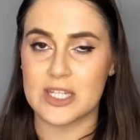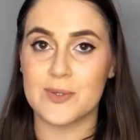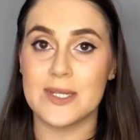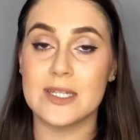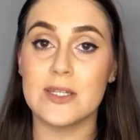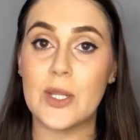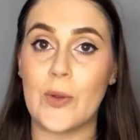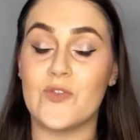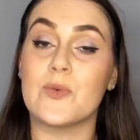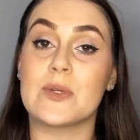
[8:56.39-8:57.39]
So I didn't know
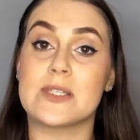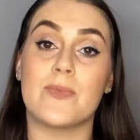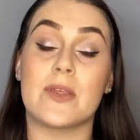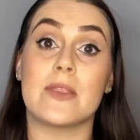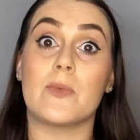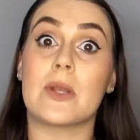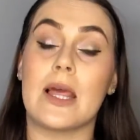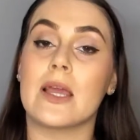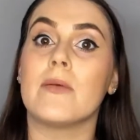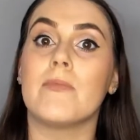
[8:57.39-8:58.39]
if it was something that would
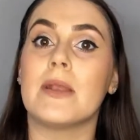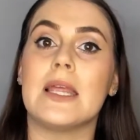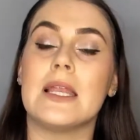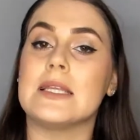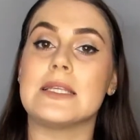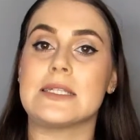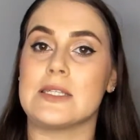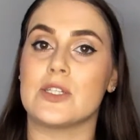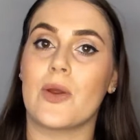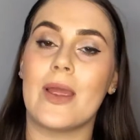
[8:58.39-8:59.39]
like completely
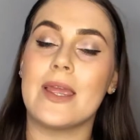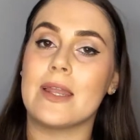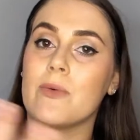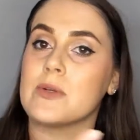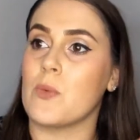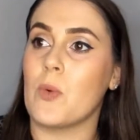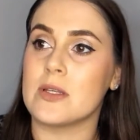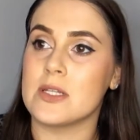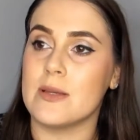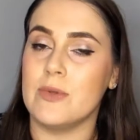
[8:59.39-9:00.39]
disintegrate and it was a
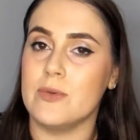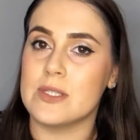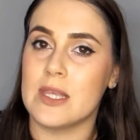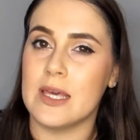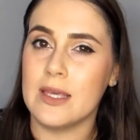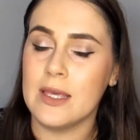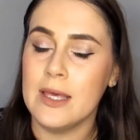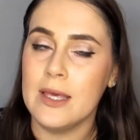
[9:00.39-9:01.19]
one-time use thing.